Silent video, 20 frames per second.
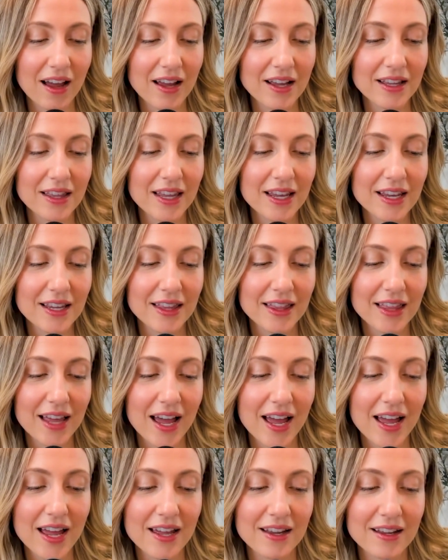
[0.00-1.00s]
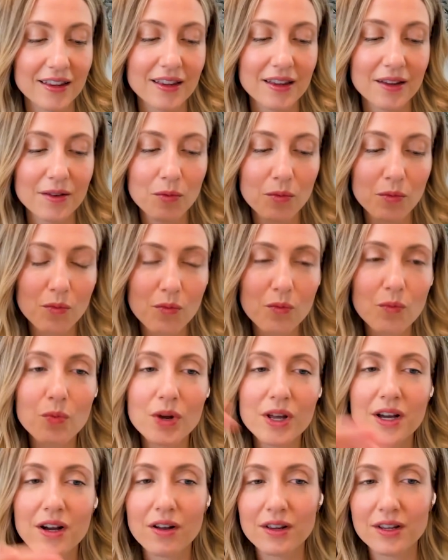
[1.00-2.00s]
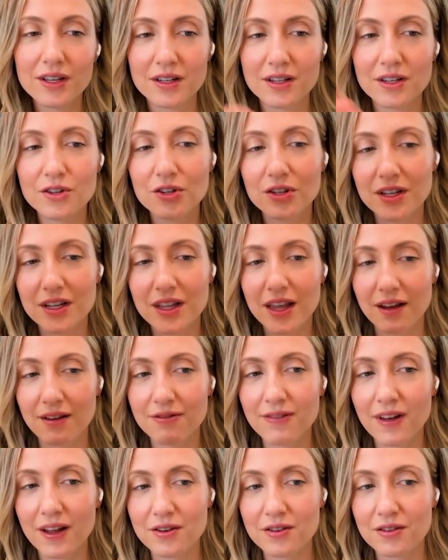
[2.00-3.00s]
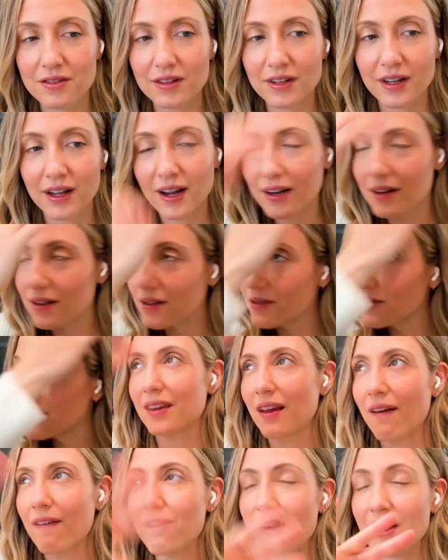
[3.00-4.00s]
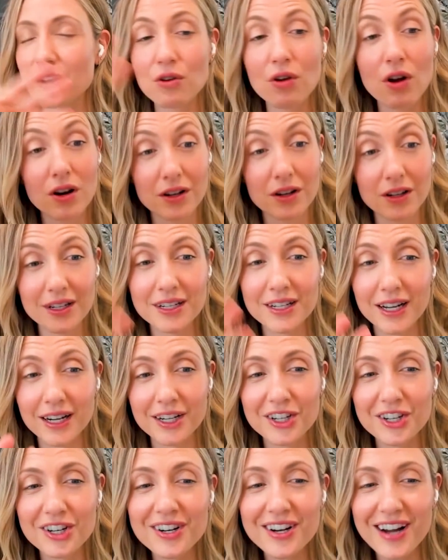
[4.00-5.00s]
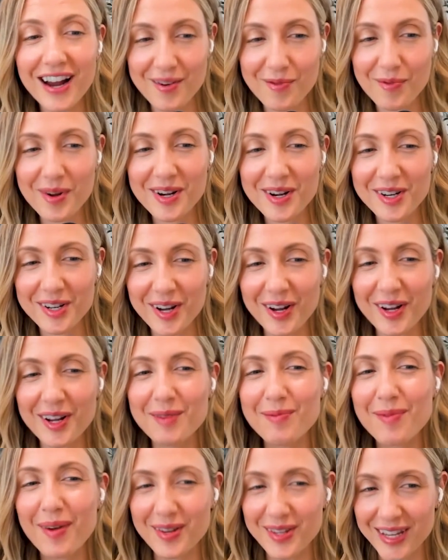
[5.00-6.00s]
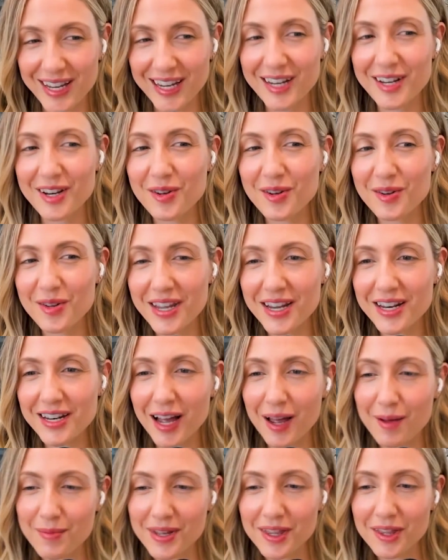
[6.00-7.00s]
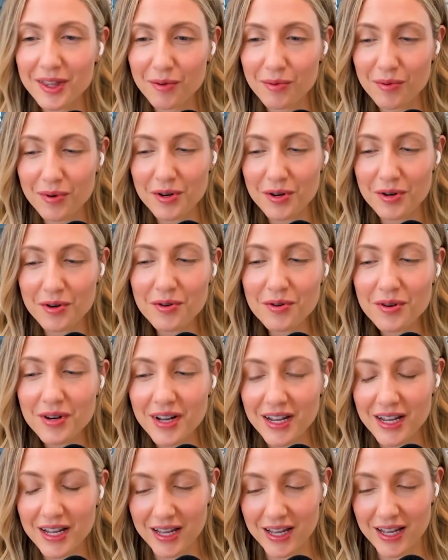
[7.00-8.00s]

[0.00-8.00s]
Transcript: I think that we call it usually like fun, kind of funnel architecture. And what you're mm-hmm. talking about is like a new lead coming through mm-hmm.